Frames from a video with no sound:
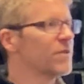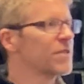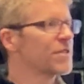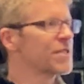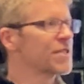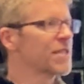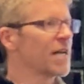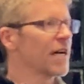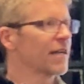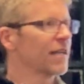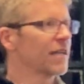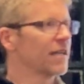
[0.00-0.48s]

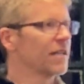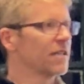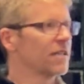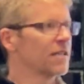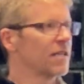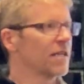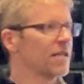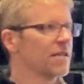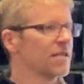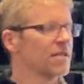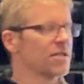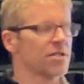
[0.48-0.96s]
second,
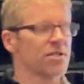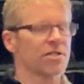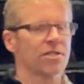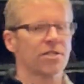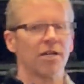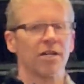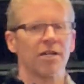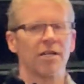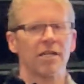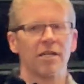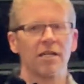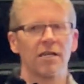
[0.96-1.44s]
they did a
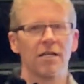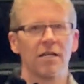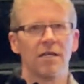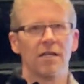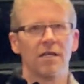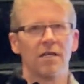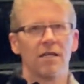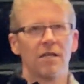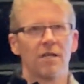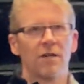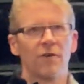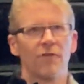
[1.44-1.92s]
study,
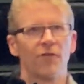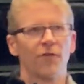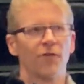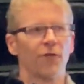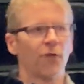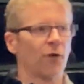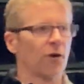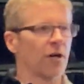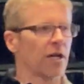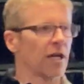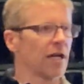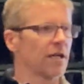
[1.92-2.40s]

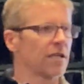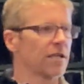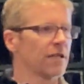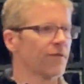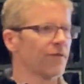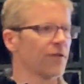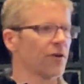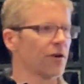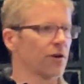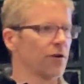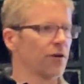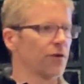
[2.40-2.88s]
48
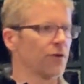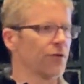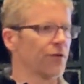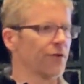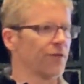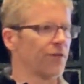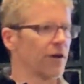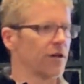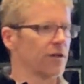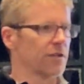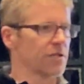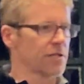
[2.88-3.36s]
different
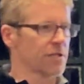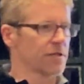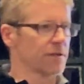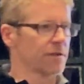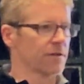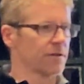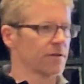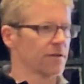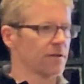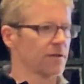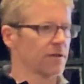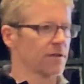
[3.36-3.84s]
cultivars,
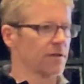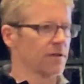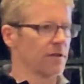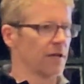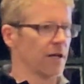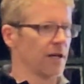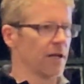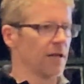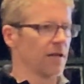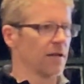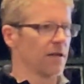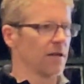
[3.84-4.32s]

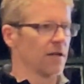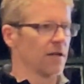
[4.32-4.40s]
right?